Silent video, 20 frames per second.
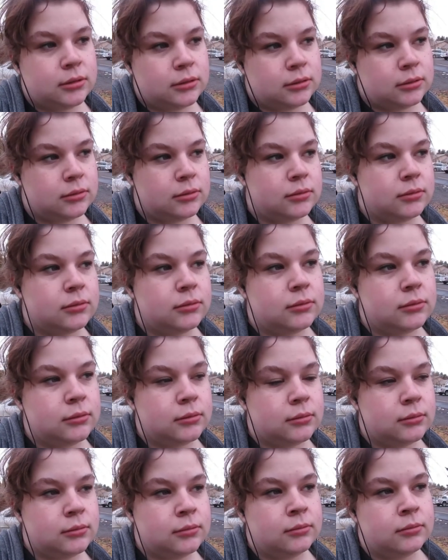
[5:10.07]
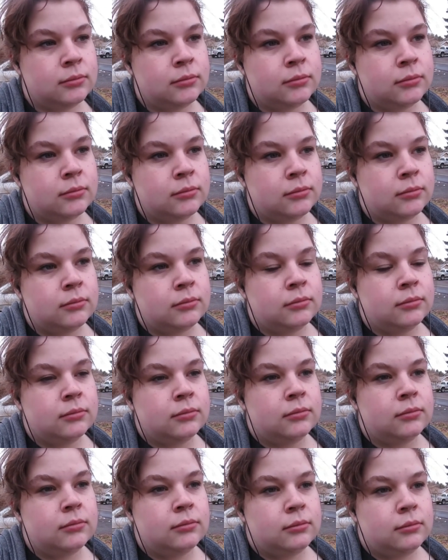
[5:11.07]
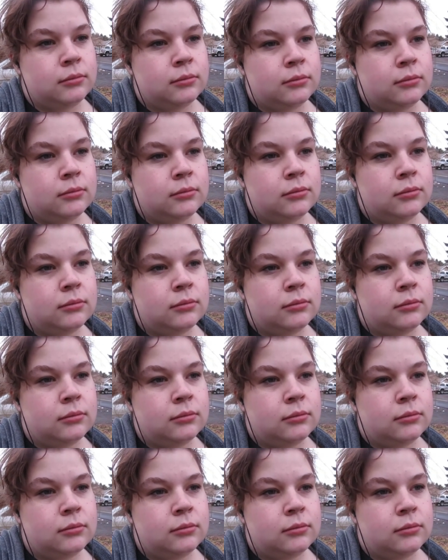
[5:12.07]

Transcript: (silence)